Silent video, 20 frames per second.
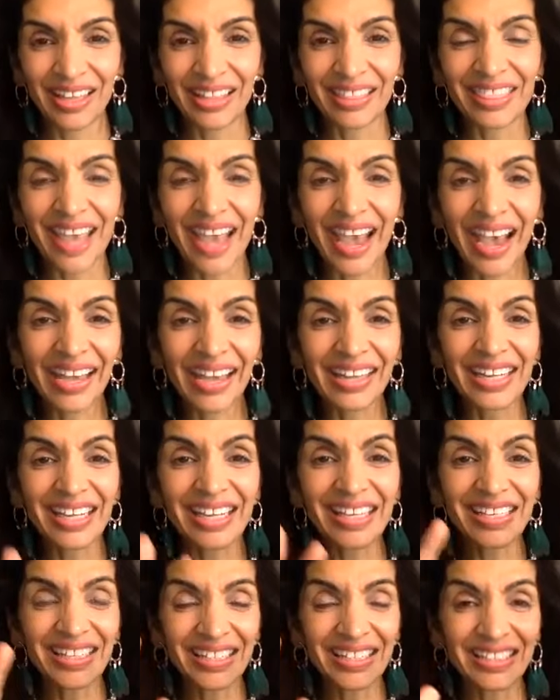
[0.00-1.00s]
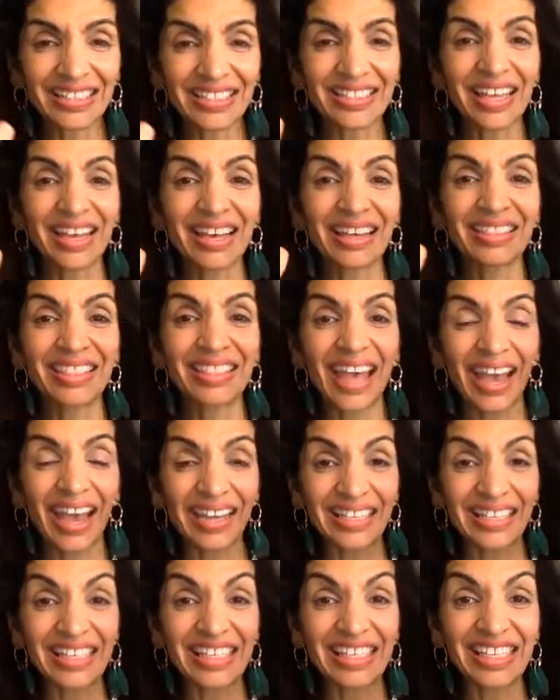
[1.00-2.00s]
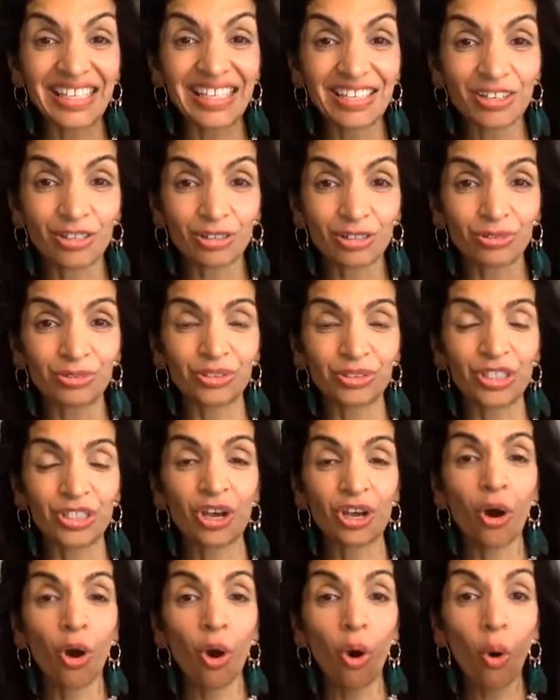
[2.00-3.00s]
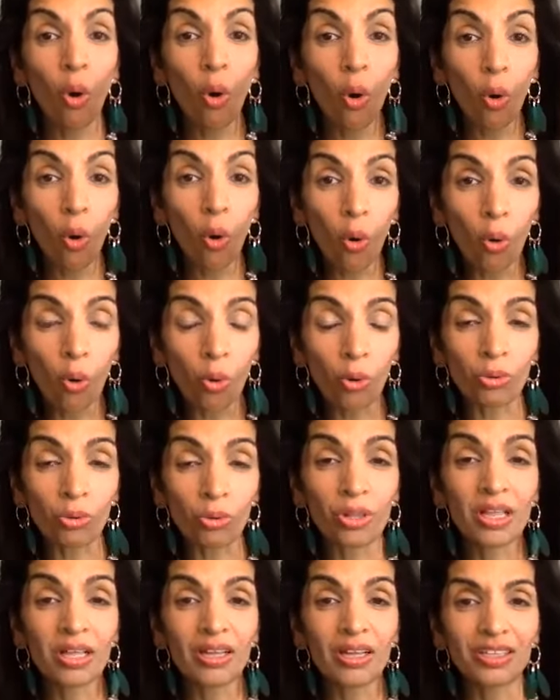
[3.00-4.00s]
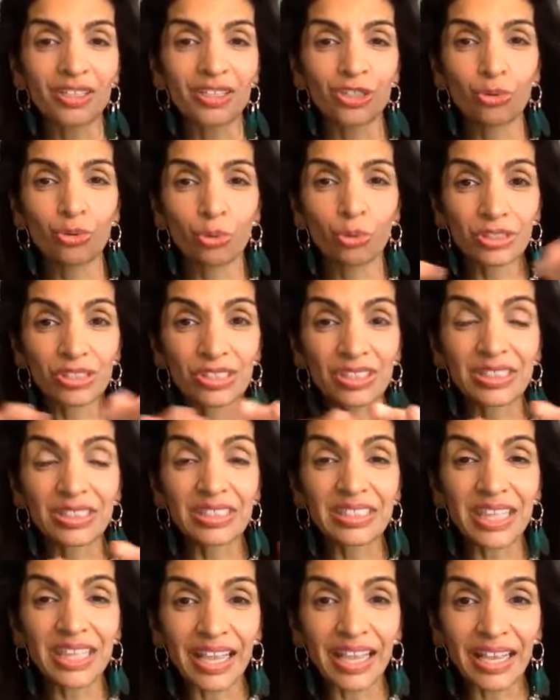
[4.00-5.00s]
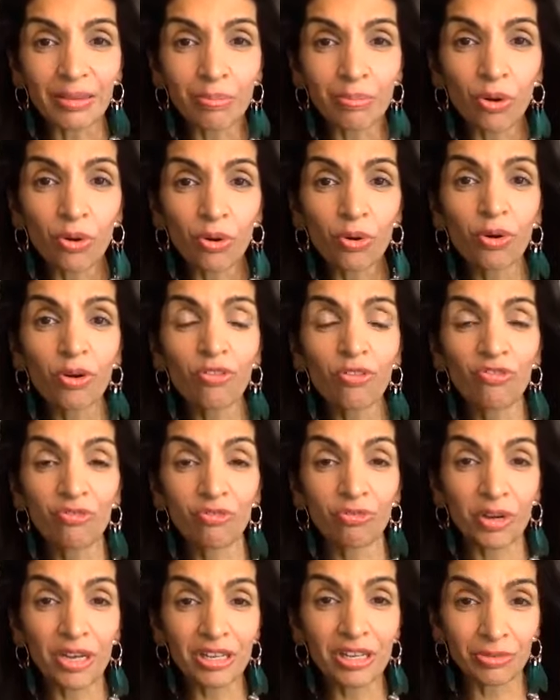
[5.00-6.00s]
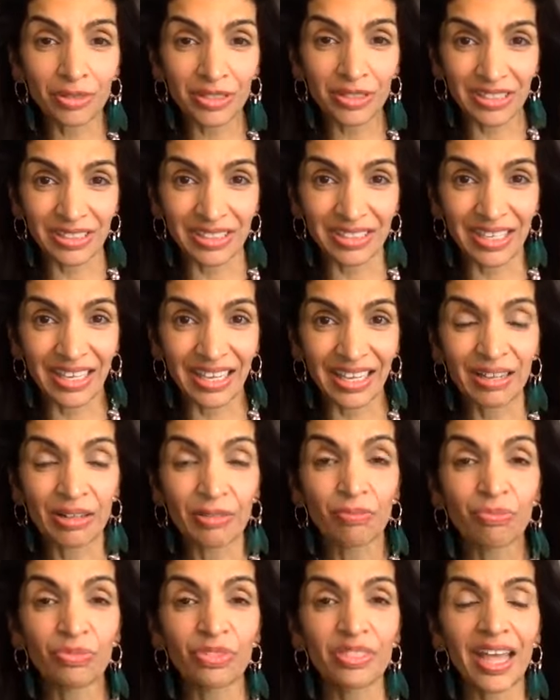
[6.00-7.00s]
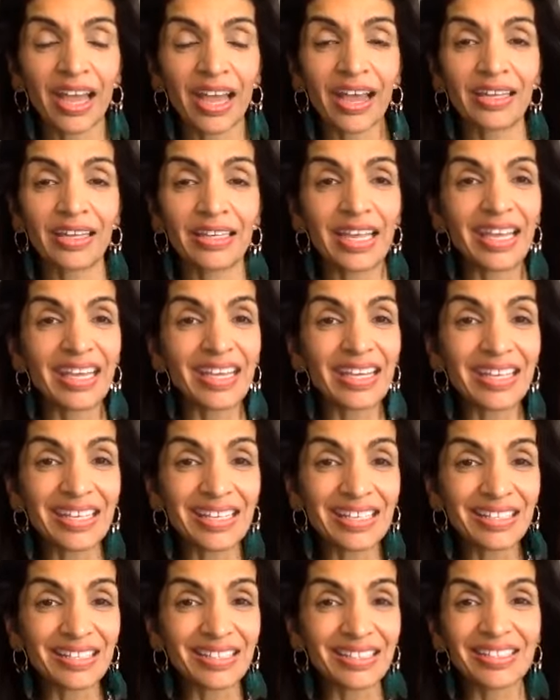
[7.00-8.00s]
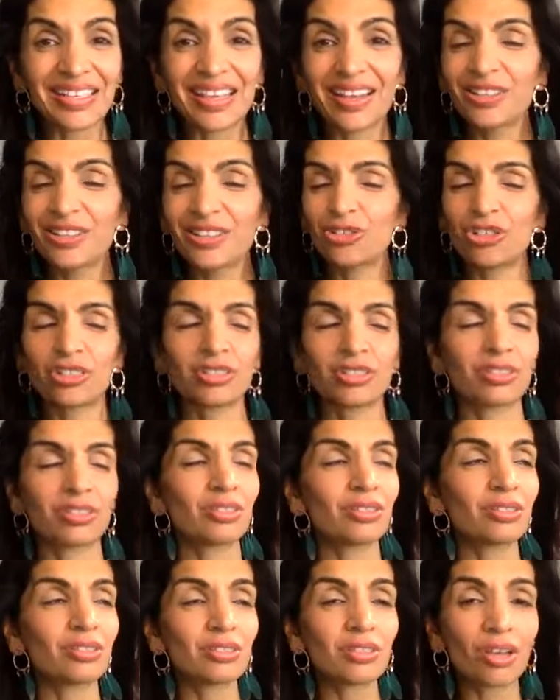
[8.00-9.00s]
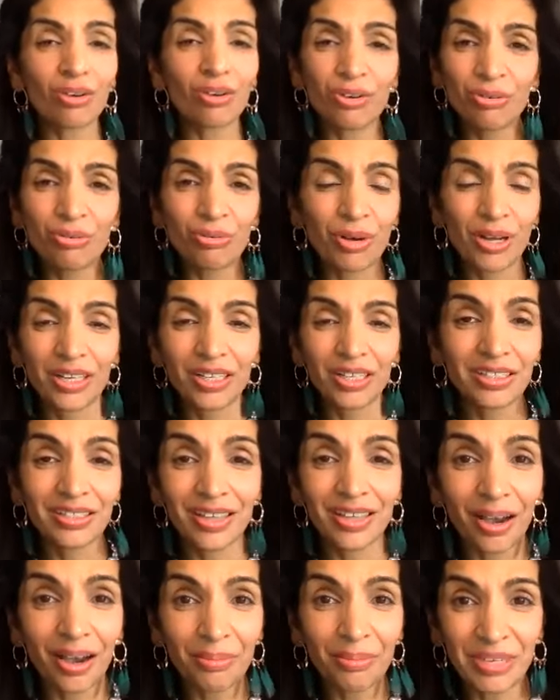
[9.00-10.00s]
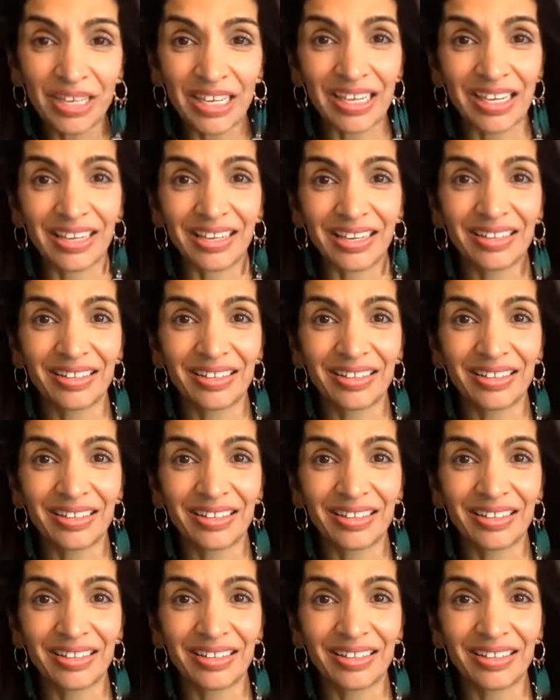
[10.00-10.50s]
that is that healed, whole, your stable frequency that is just so yummy.